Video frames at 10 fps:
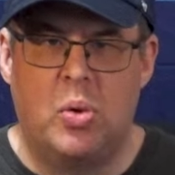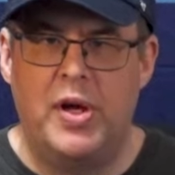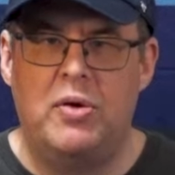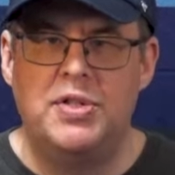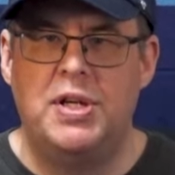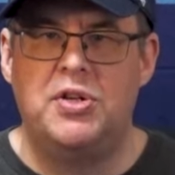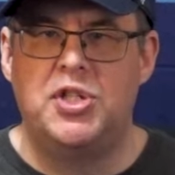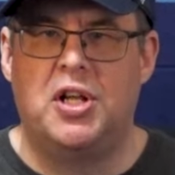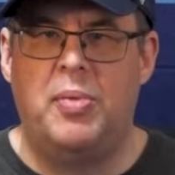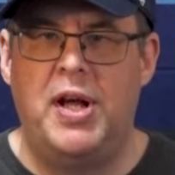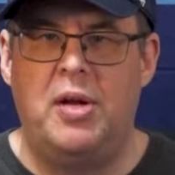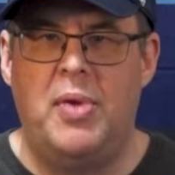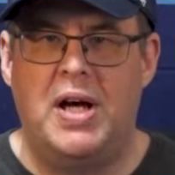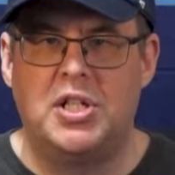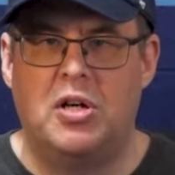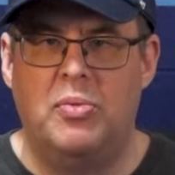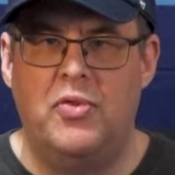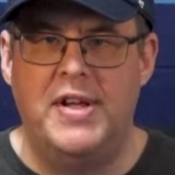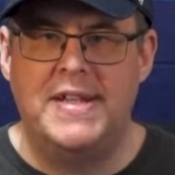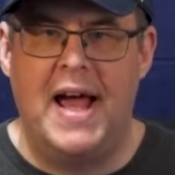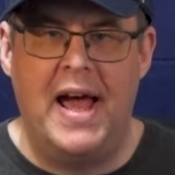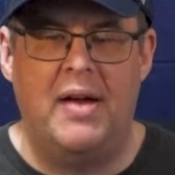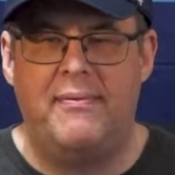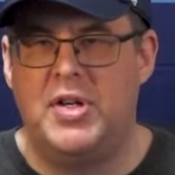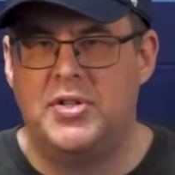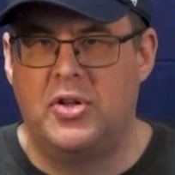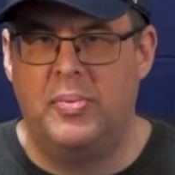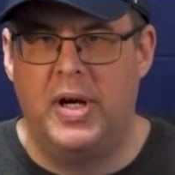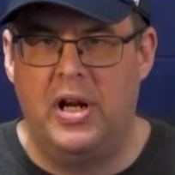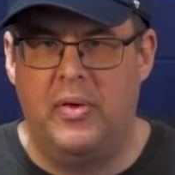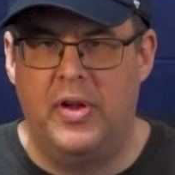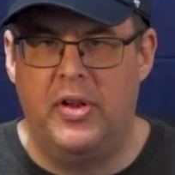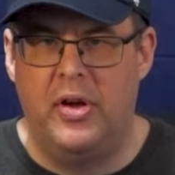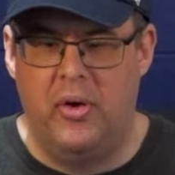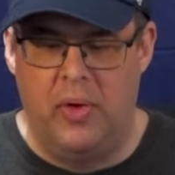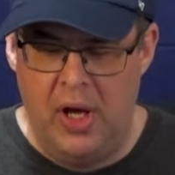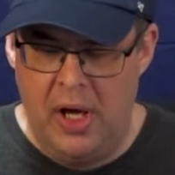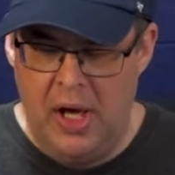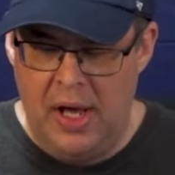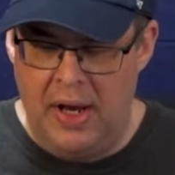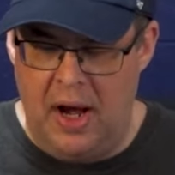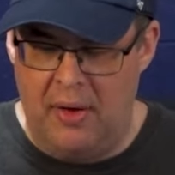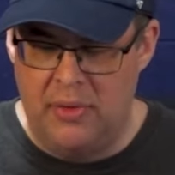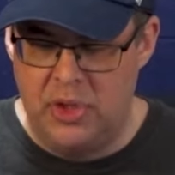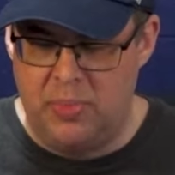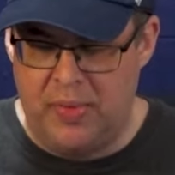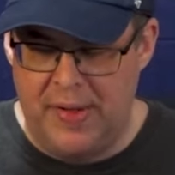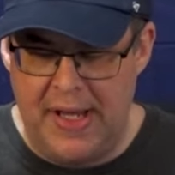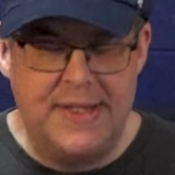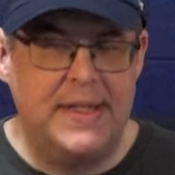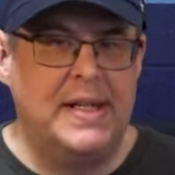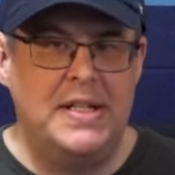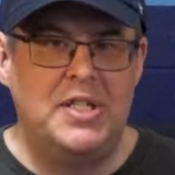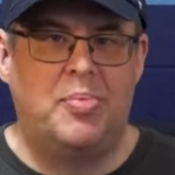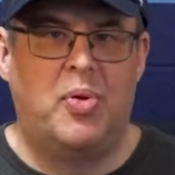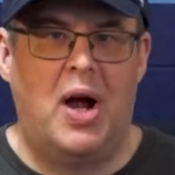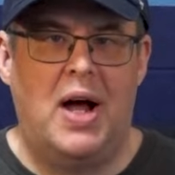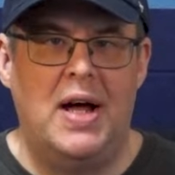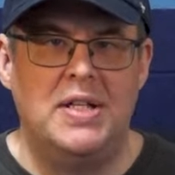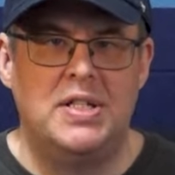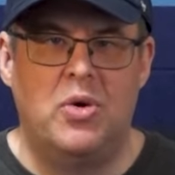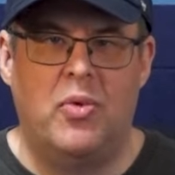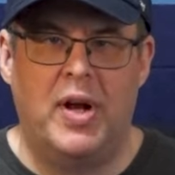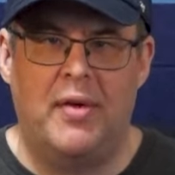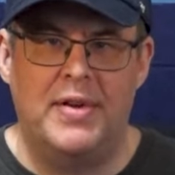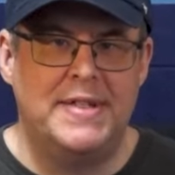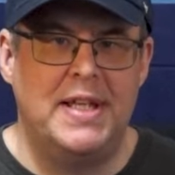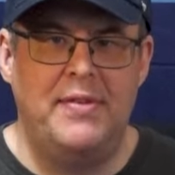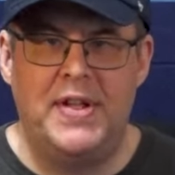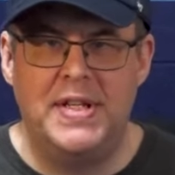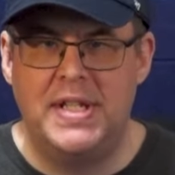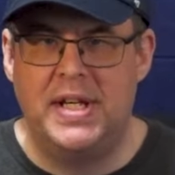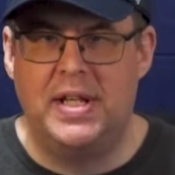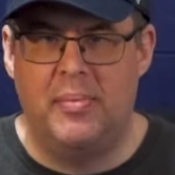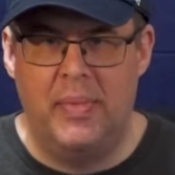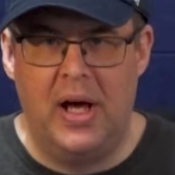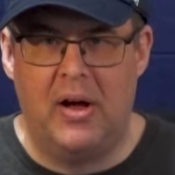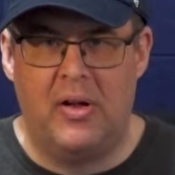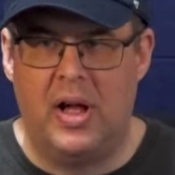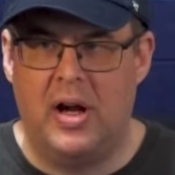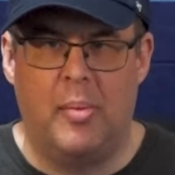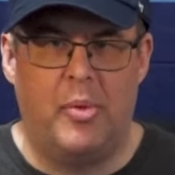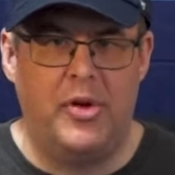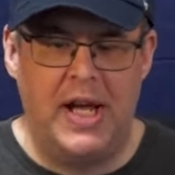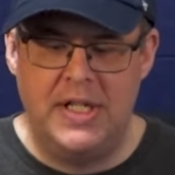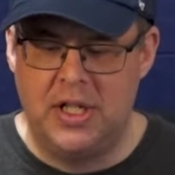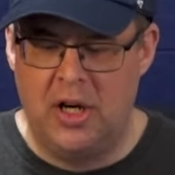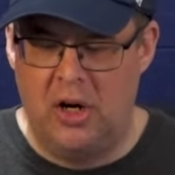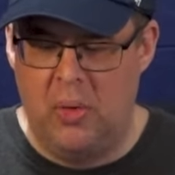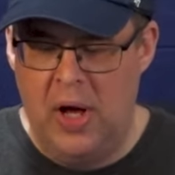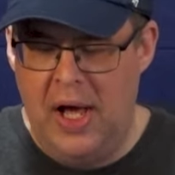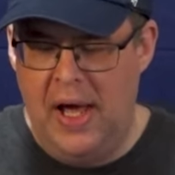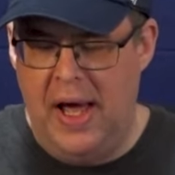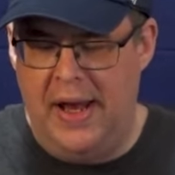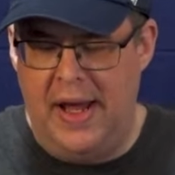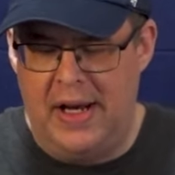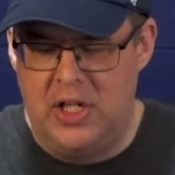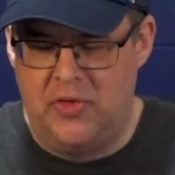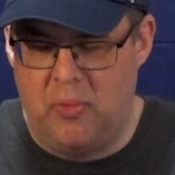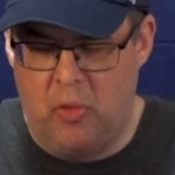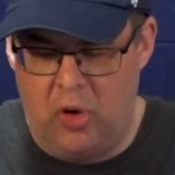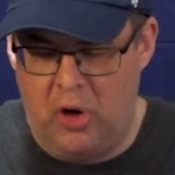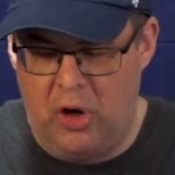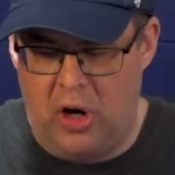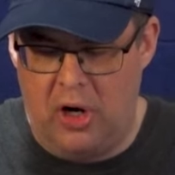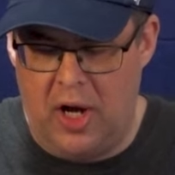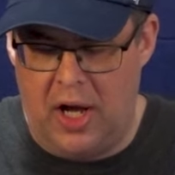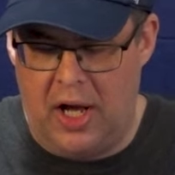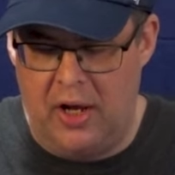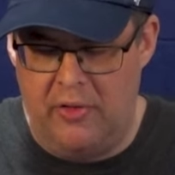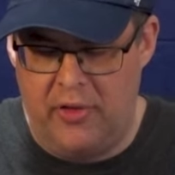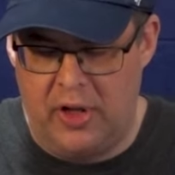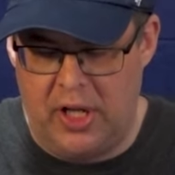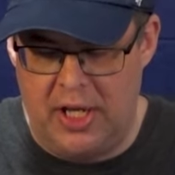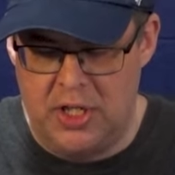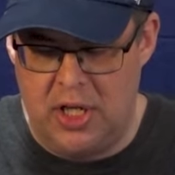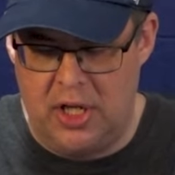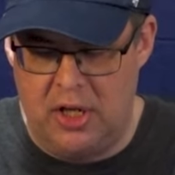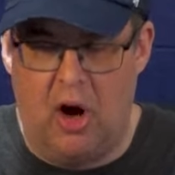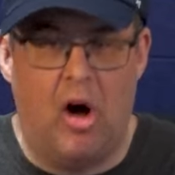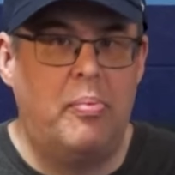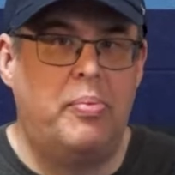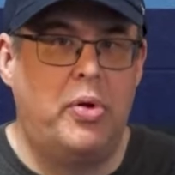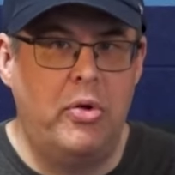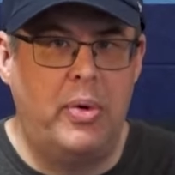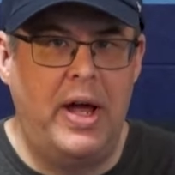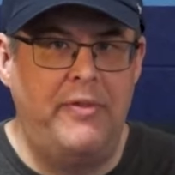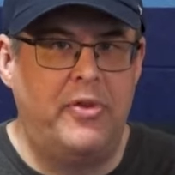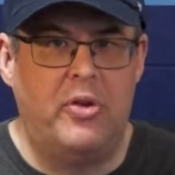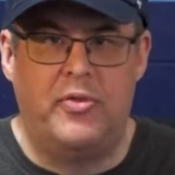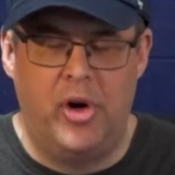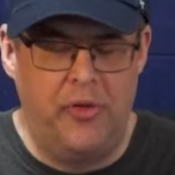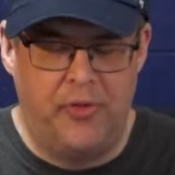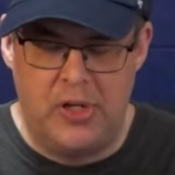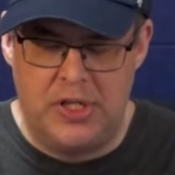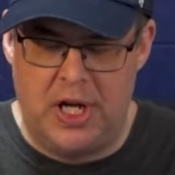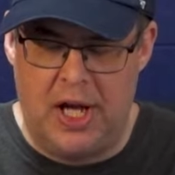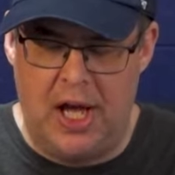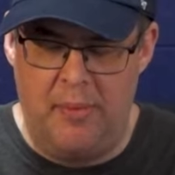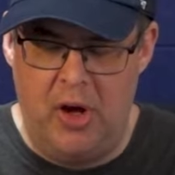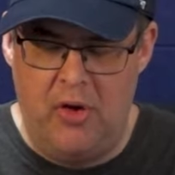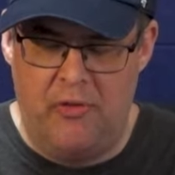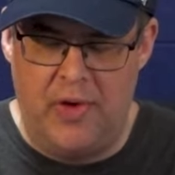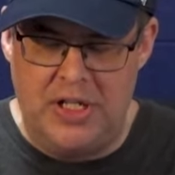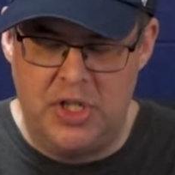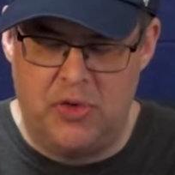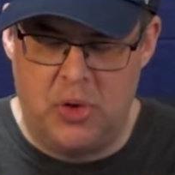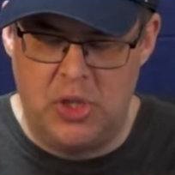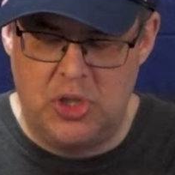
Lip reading: where we always hear celebrating the magic of movies and physical media with you. Now, I was pleasantly surprised when I received this in the mail a couple days ago, and that is from Warner Archive Collection on Blu-ray for the very first time, Francis Ford